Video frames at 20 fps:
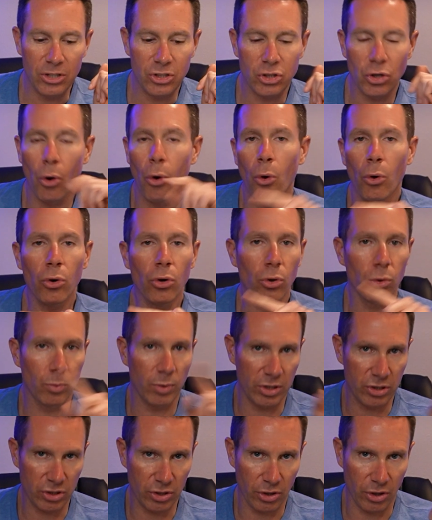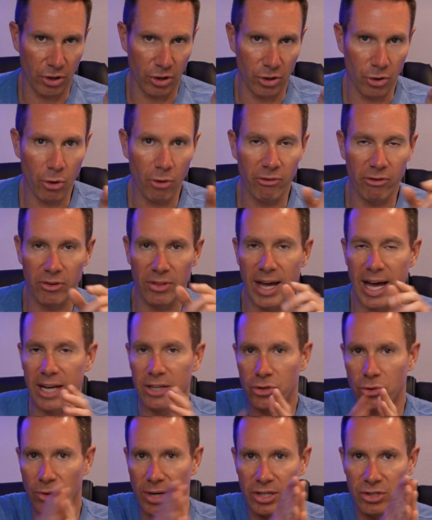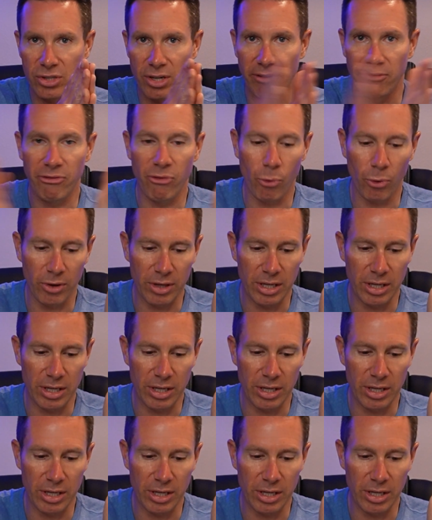total return over that duration of 4